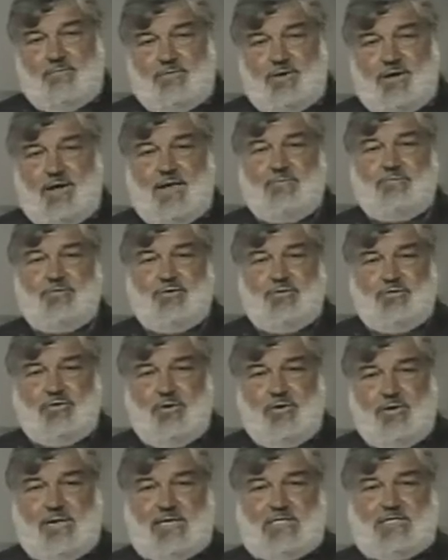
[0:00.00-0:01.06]
of the
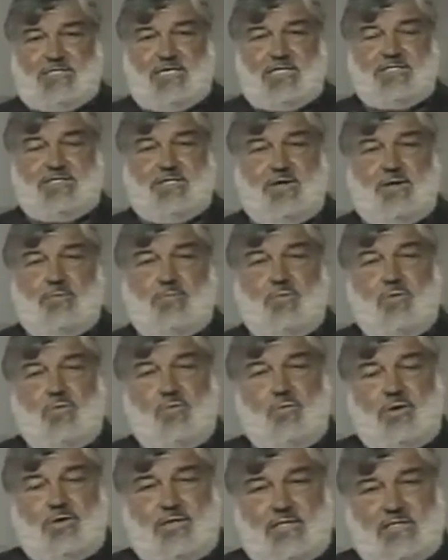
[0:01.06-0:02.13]
inventory
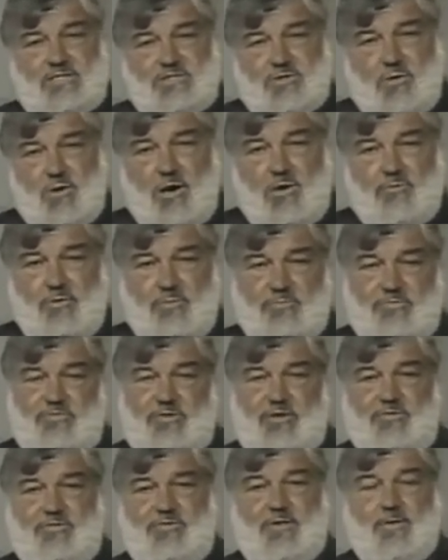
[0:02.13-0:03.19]
system with the
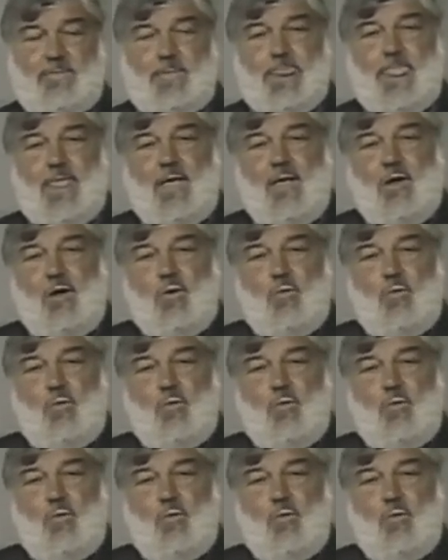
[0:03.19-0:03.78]
storeroom system.